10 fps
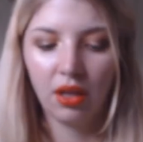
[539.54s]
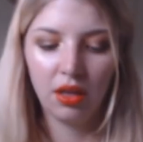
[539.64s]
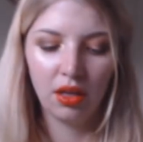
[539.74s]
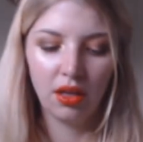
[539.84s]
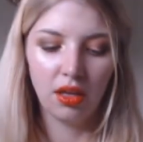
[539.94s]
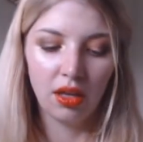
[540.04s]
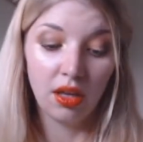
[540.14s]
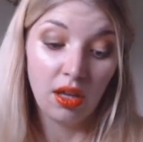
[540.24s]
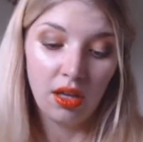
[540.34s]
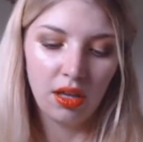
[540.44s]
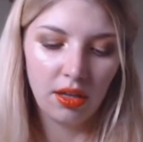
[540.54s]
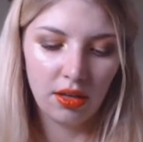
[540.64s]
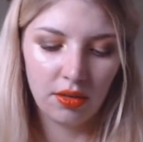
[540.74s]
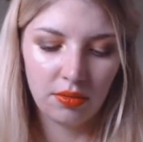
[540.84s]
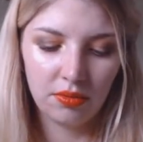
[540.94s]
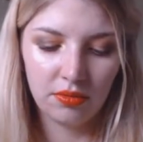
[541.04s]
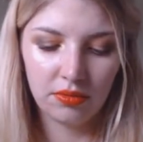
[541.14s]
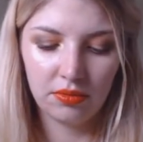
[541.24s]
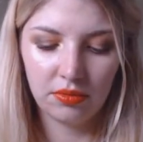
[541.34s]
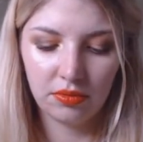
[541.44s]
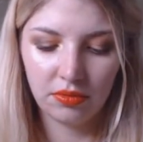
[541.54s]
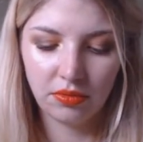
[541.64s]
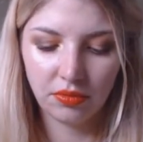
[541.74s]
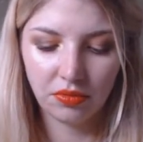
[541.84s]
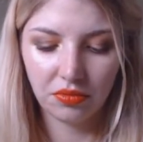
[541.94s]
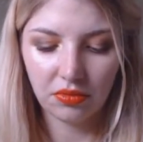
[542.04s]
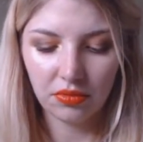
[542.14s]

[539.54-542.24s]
No one is speaking in this clip.